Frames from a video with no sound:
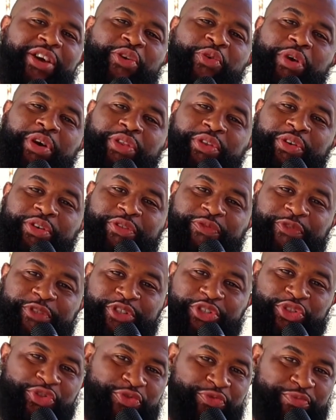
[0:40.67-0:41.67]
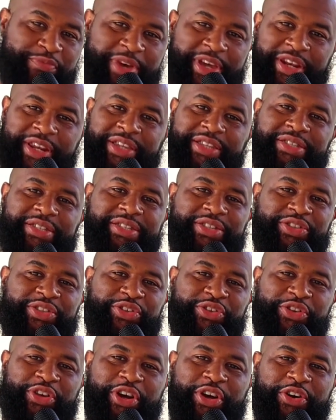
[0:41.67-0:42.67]
whether it's for 2 minutes,
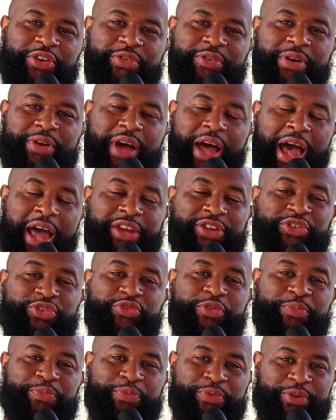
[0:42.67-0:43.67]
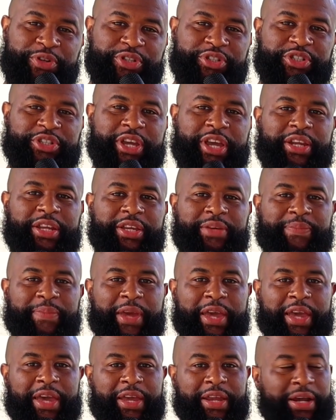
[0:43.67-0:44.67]
you know, I do appreciate it,
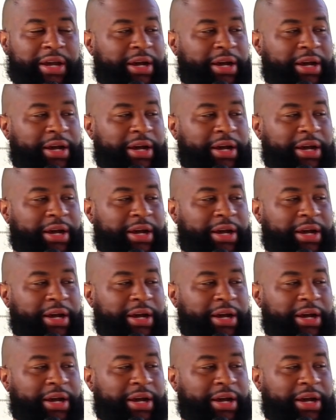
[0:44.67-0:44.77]
man.